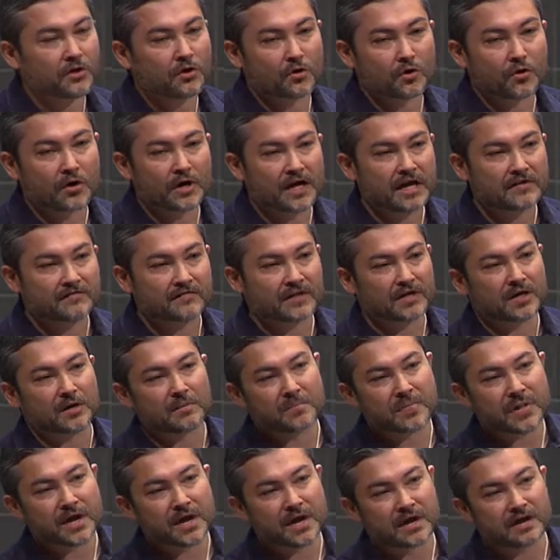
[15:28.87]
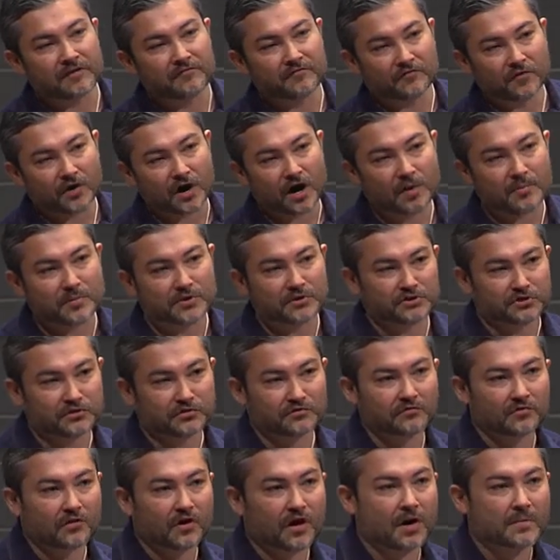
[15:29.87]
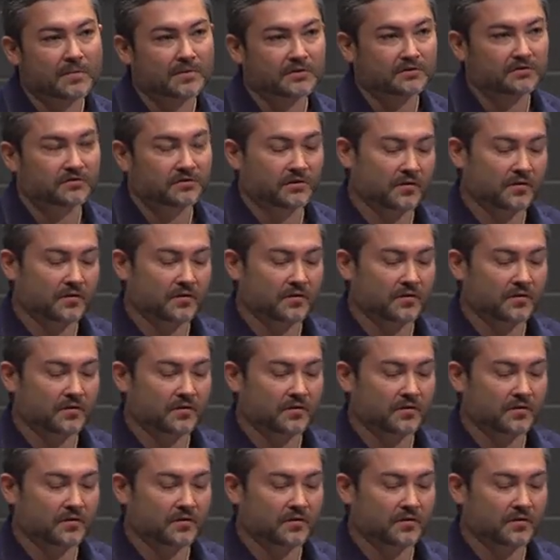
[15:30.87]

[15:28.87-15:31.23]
or even compare environment to environment